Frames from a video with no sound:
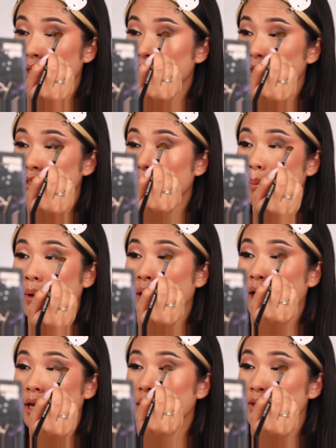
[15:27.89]
and just
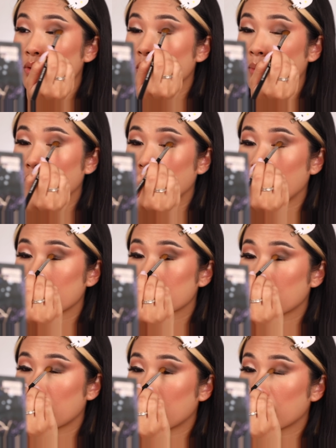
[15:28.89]
apply this on my
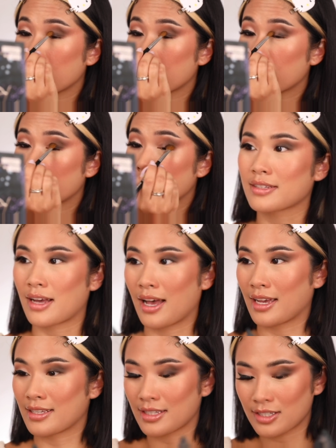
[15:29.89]
lash line.
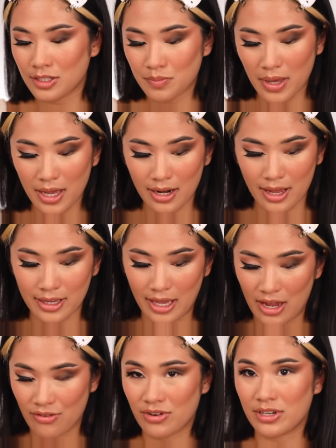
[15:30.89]
Guys, this is my like
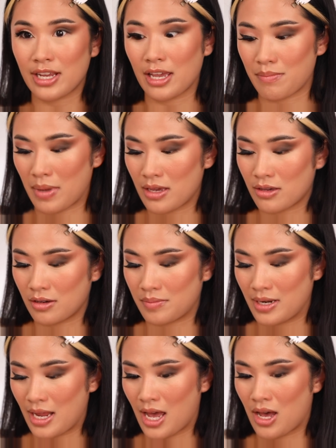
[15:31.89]
everyday
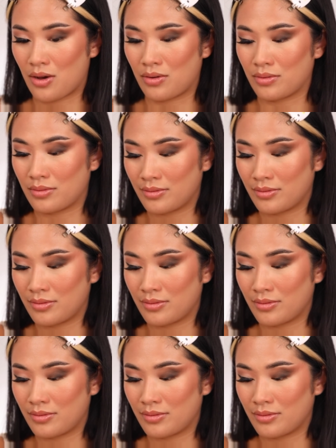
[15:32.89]
makeup now.